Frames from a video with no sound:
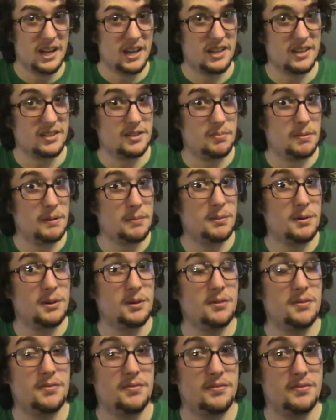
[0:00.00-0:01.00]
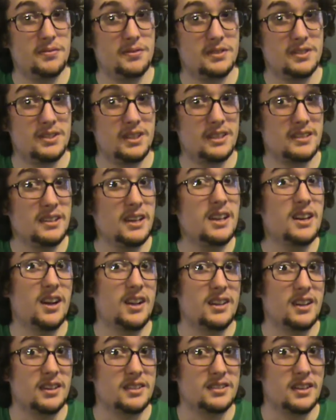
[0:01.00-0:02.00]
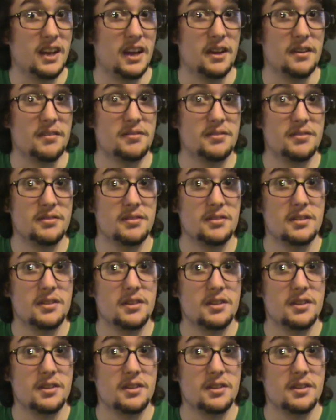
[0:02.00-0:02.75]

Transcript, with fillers: Because people who succeed on their save.